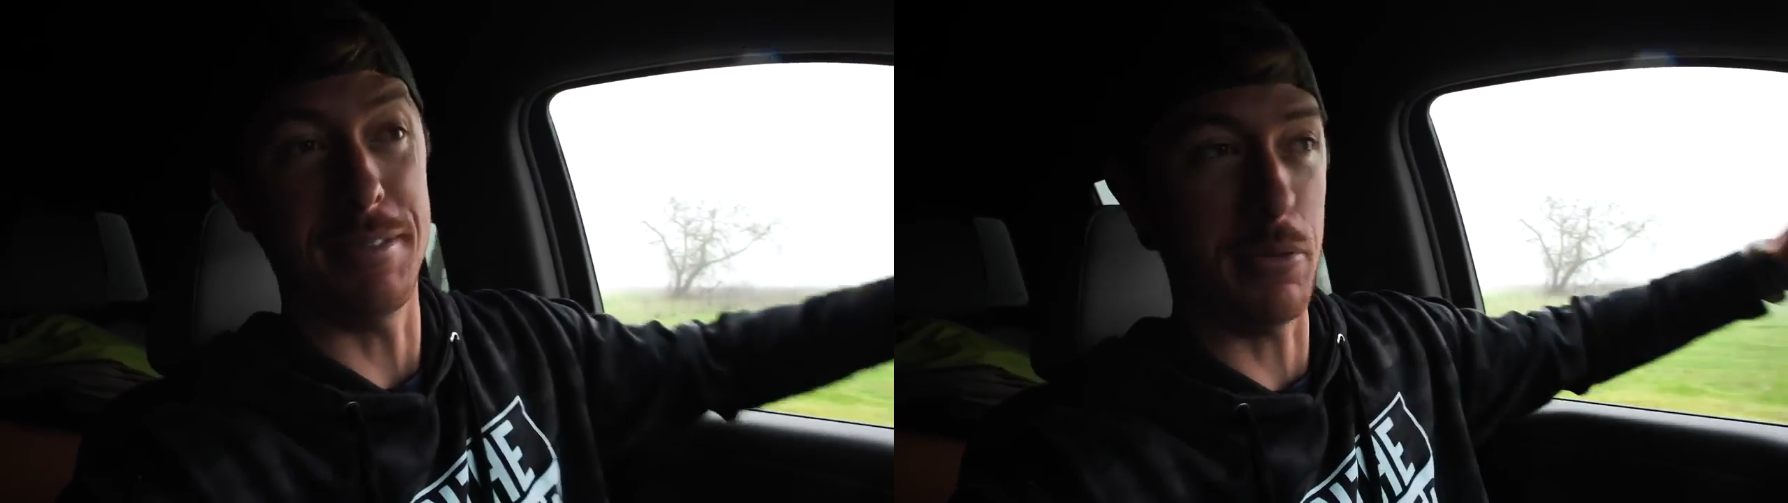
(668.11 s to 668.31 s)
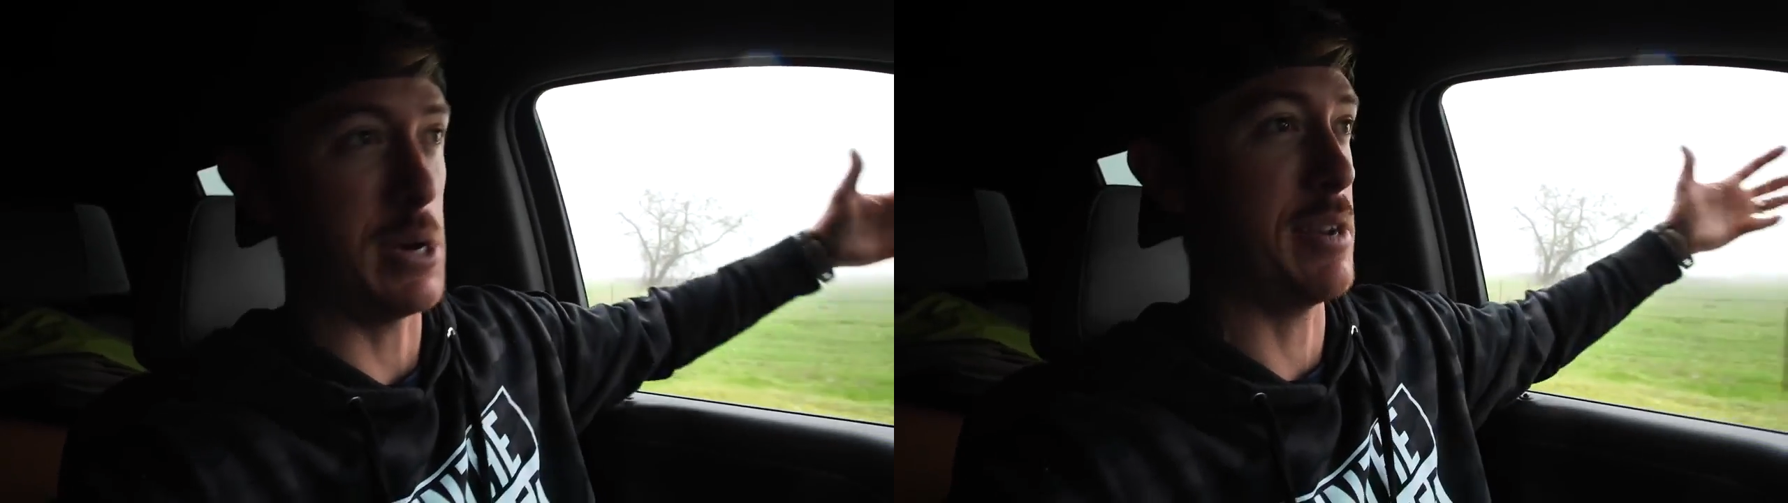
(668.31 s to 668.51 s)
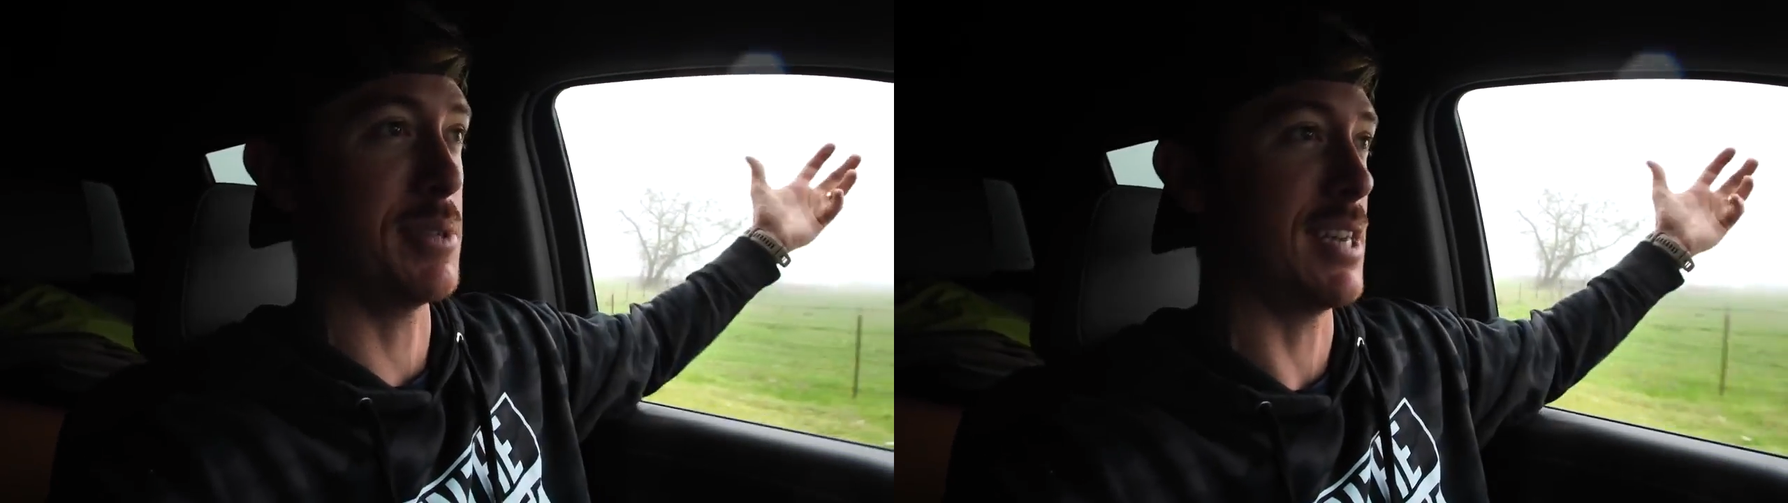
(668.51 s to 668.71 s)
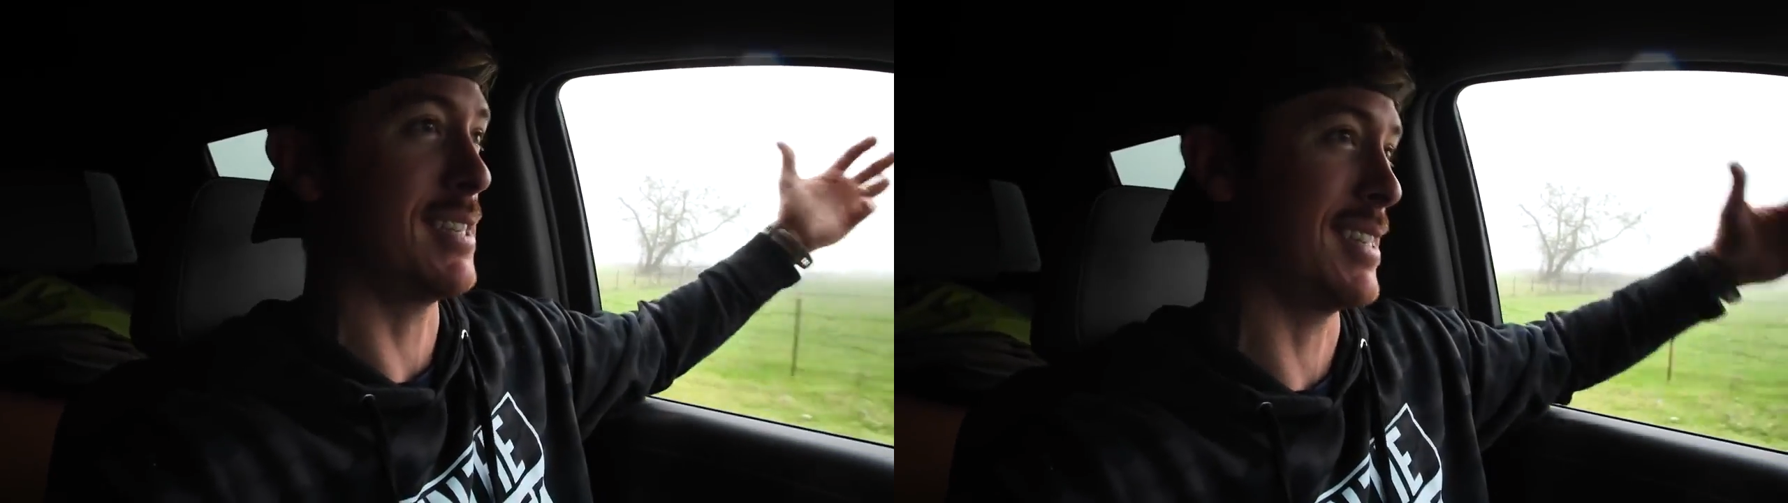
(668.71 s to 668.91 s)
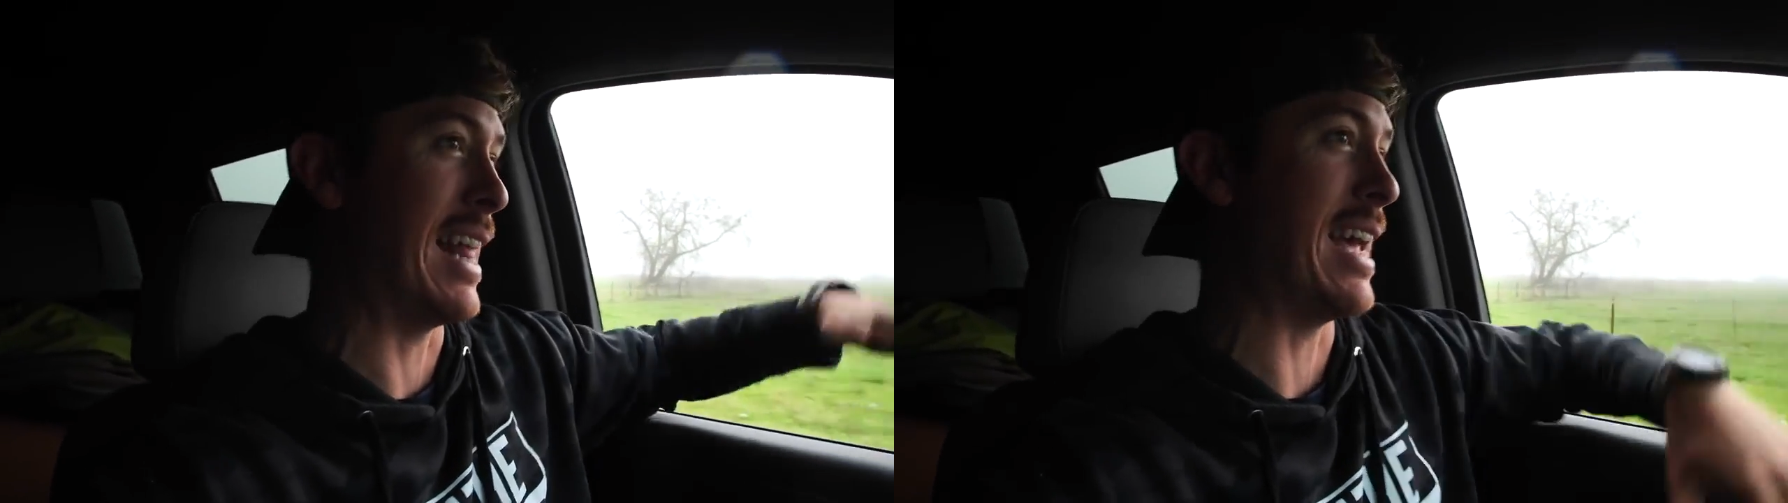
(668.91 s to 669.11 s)
when he was like
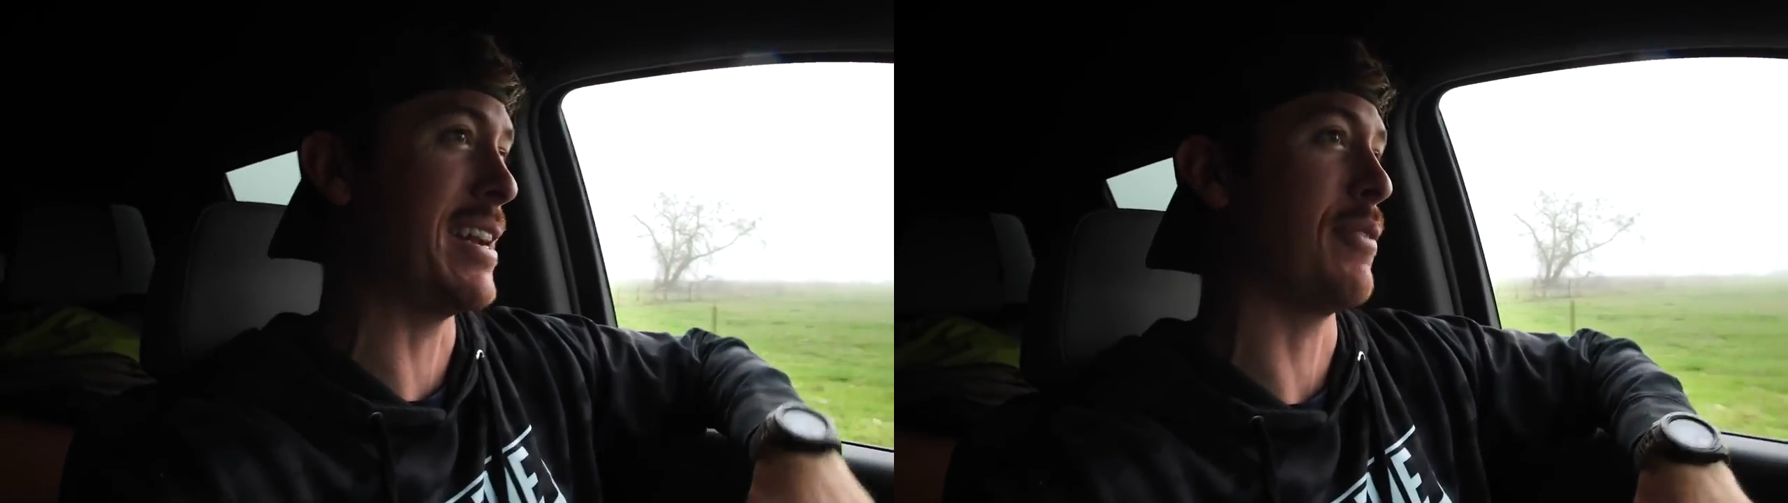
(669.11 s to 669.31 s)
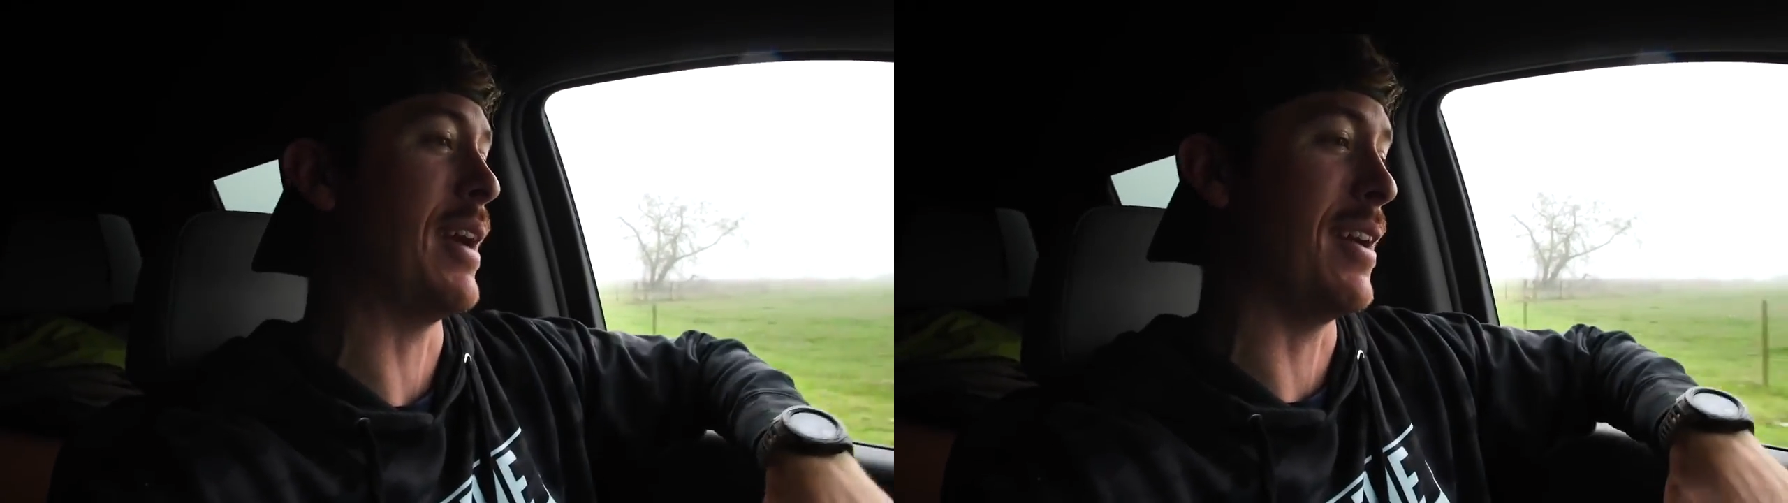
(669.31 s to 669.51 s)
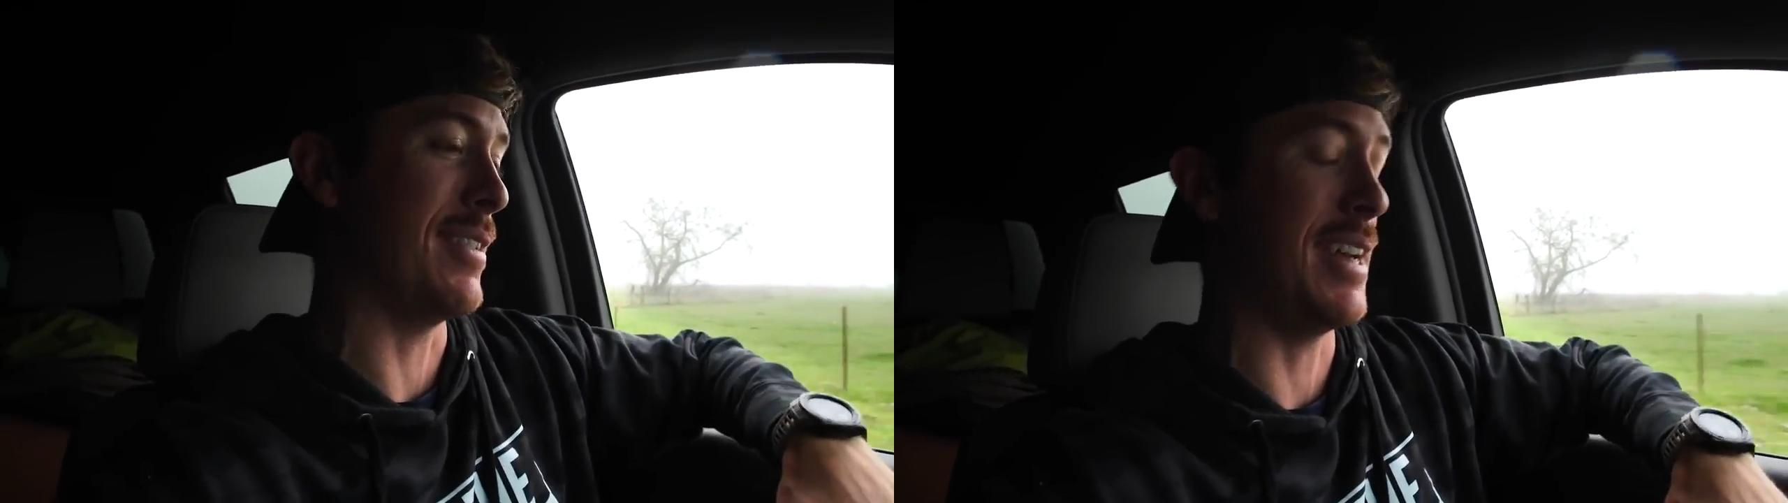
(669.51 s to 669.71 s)
sliding around